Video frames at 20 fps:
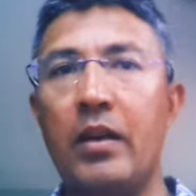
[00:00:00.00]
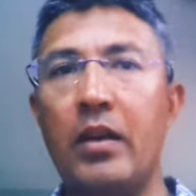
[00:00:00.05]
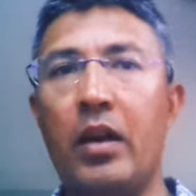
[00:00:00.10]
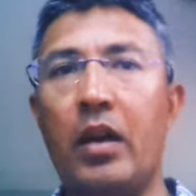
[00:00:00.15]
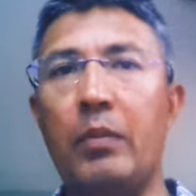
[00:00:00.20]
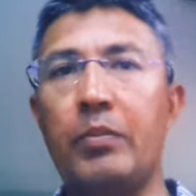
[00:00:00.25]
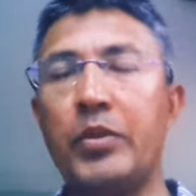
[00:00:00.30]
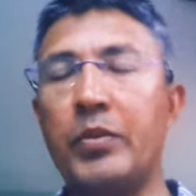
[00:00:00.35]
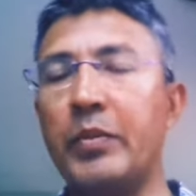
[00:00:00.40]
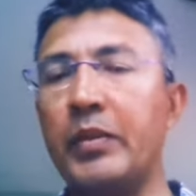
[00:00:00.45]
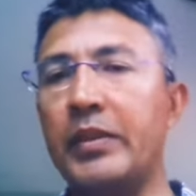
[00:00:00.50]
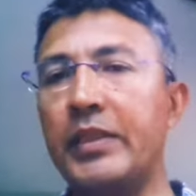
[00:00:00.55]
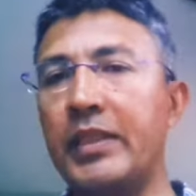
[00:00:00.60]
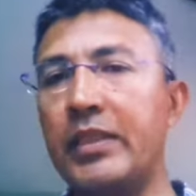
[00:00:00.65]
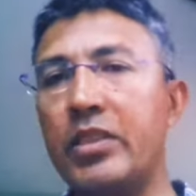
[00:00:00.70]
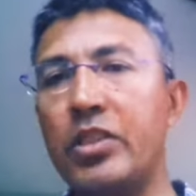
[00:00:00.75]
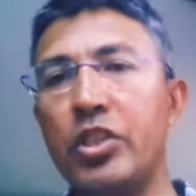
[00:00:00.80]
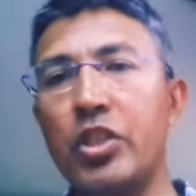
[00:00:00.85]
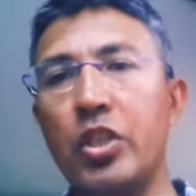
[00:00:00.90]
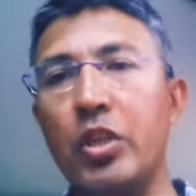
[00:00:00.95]
Optimal
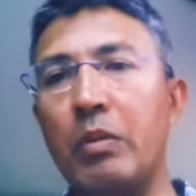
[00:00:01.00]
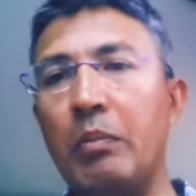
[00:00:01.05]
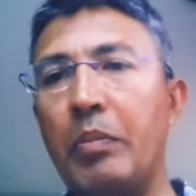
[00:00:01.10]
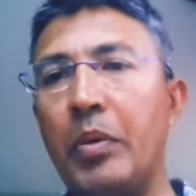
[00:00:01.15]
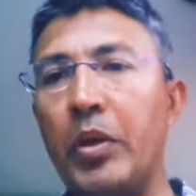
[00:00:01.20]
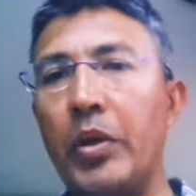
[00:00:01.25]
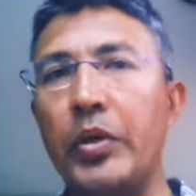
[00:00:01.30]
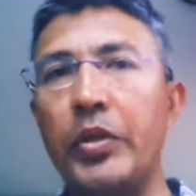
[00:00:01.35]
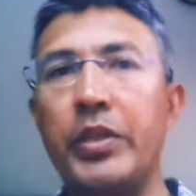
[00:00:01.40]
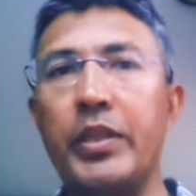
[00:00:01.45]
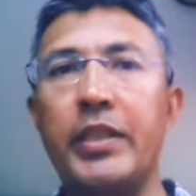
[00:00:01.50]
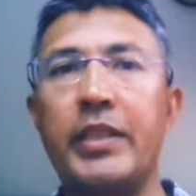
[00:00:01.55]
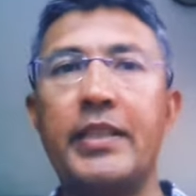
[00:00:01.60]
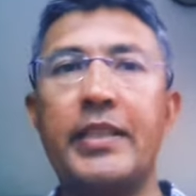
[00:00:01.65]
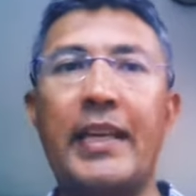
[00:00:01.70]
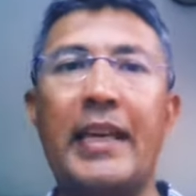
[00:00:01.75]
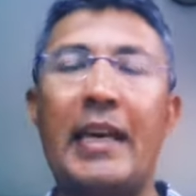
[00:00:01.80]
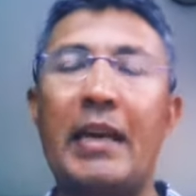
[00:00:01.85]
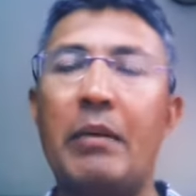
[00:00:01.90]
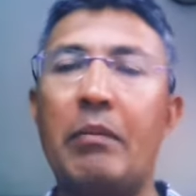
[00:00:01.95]
decision per unit
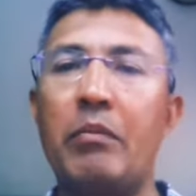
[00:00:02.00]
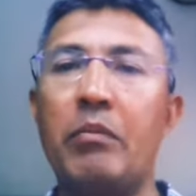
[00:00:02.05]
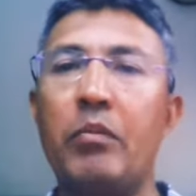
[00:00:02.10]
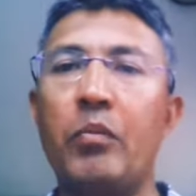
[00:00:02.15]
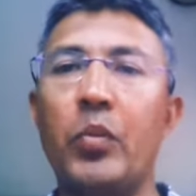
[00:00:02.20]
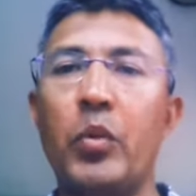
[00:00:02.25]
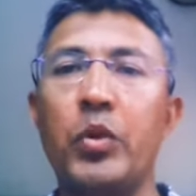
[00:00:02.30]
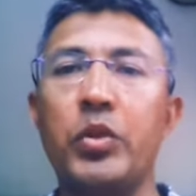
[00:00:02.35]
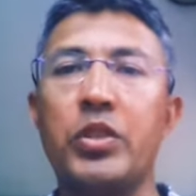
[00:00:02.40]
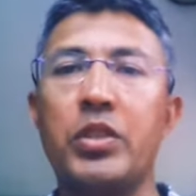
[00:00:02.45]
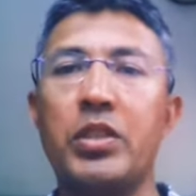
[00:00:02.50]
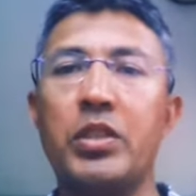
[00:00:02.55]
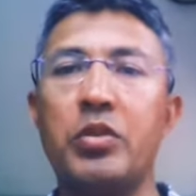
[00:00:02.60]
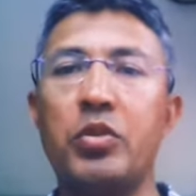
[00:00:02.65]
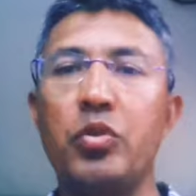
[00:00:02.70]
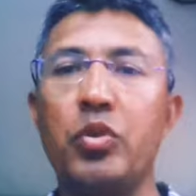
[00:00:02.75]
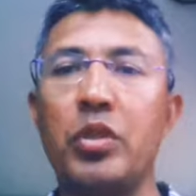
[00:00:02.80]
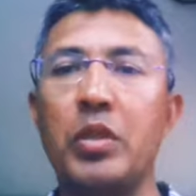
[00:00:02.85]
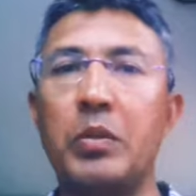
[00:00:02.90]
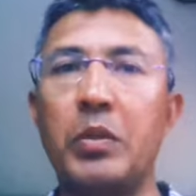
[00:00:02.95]
time, most
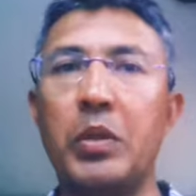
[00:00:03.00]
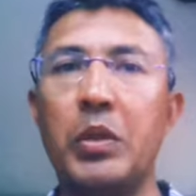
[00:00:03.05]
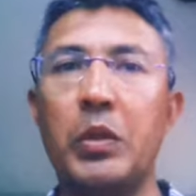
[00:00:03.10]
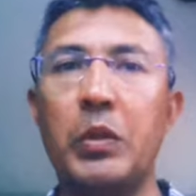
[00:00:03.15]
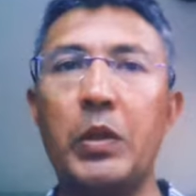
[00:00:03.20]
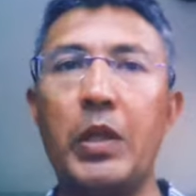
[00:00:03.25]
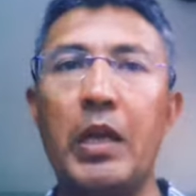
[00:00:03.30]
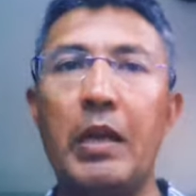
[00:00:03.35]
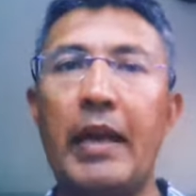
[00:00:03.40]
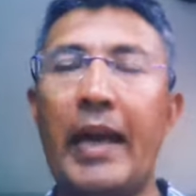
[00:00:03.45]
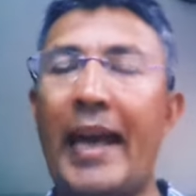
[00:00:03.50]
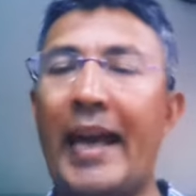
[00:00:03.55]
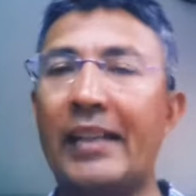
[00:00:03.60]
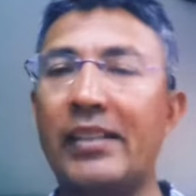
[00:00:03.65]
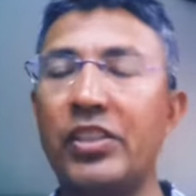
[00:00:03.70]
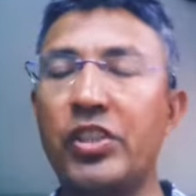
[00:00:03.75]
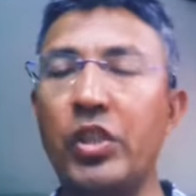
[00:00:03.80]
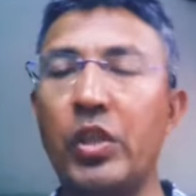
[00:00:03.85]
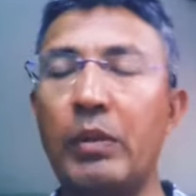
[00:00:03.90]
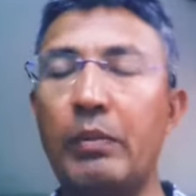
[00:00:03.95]
suitable
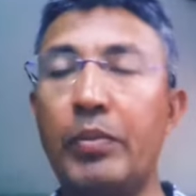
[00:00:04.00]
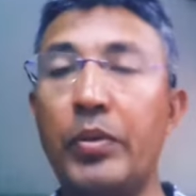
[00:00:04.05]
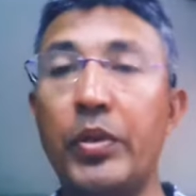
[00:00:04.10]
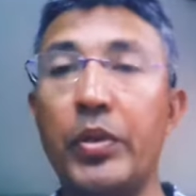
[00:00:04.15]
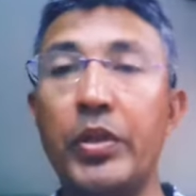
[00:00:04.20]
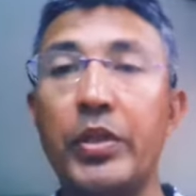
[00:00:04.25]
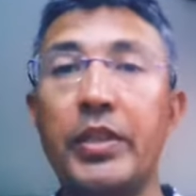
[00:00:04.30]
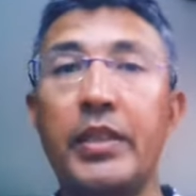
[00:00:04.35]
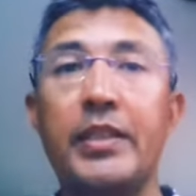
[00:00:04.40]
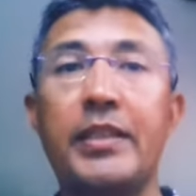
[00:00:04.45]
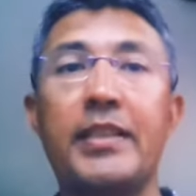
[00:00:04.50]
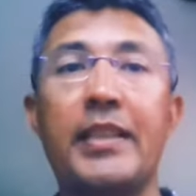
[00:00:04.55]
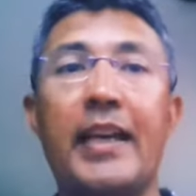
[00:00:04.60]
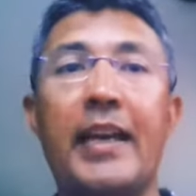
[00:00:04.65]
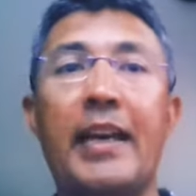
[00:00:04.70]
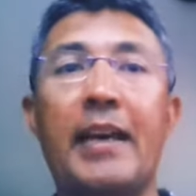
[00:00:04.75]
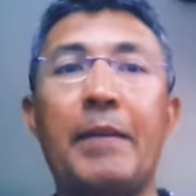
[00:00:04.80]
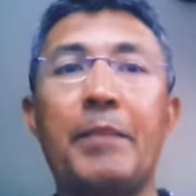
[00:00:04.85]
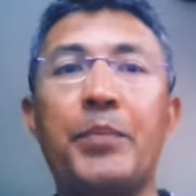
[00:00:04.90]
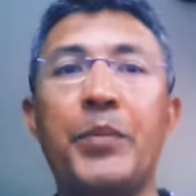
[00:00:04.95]
answer per unit
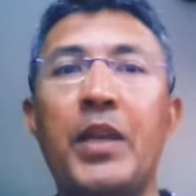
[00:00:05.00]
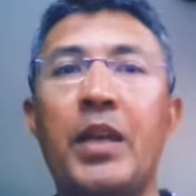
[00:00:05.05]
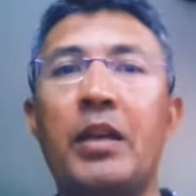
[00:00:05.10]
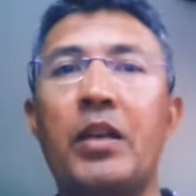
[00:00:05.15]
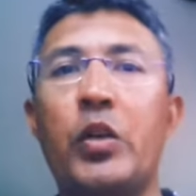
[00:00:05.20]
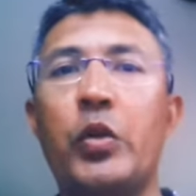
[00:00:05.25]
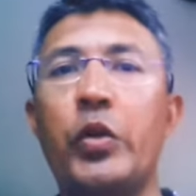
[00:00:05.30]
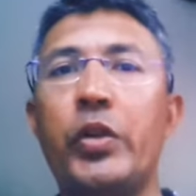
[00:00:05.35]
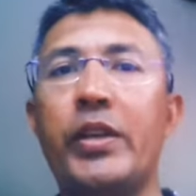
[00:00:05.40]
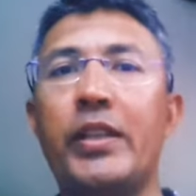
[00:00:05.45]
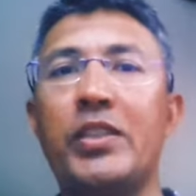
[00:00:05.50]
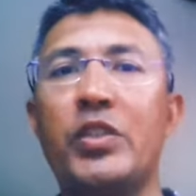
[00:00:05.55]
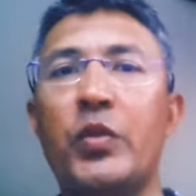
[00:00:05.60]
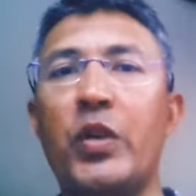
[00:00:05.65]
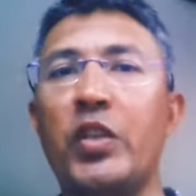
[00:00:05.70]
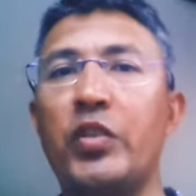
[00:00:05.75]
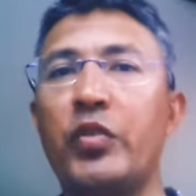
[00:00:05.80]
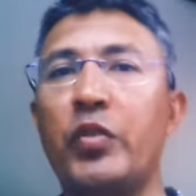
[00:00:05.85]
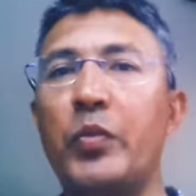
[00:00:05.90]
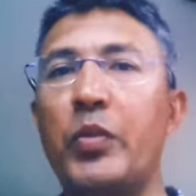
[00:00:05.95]
time, quickest
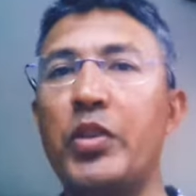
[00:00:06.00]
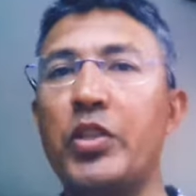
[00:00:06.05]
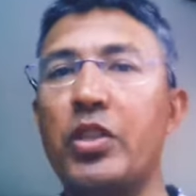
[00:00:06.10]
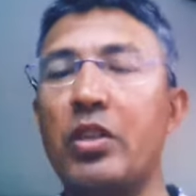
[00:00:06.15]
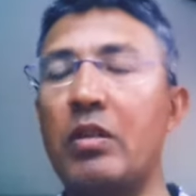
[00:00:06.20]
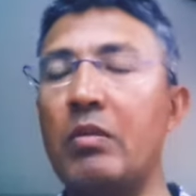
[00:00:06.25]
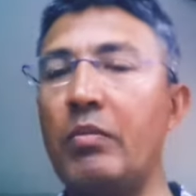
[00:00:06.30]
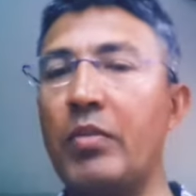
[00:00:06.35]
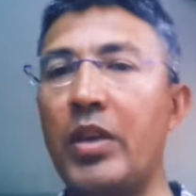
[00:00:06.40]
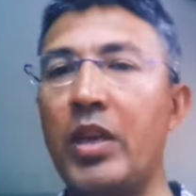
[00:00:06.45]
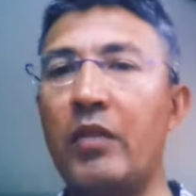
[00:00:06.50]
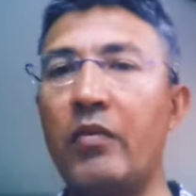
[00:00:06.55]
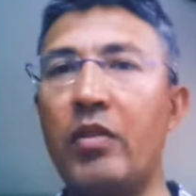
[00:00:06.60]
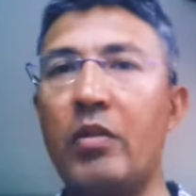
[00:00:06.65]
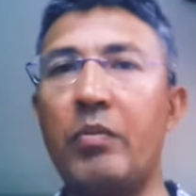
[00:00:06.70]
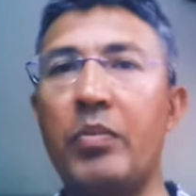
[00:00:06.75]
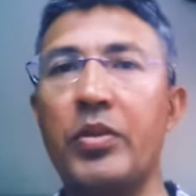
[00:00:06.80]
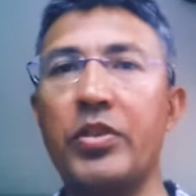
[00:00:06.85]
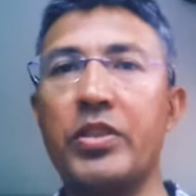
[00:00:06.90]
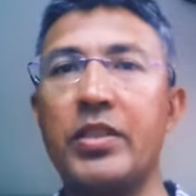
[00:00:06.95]
transformation in behavior,
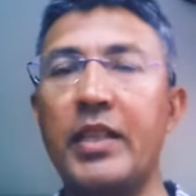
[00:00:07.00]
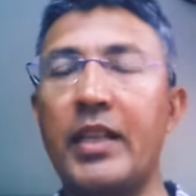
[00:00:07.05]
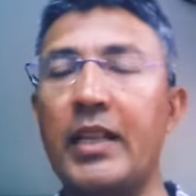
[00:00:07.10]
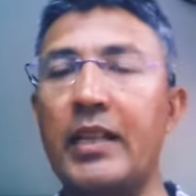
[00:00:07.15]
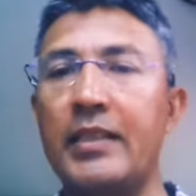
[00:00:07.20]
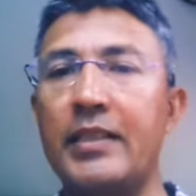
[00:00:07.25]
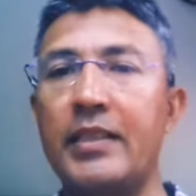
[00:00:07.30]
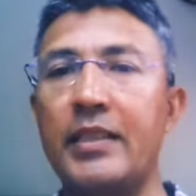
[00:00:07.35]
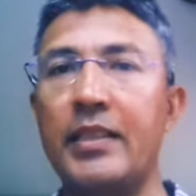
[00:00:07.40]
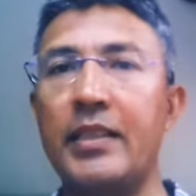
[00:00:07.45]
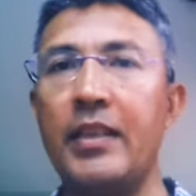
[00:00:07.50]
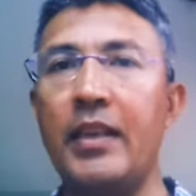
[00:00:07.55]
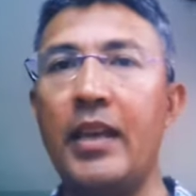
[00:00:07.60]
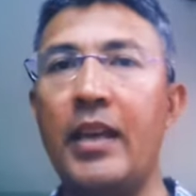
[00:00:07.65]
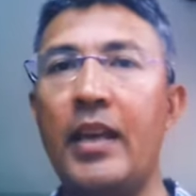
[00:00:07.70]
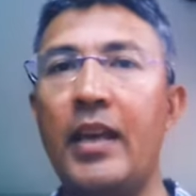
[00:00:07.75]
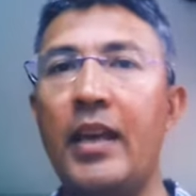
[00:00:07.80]
personality,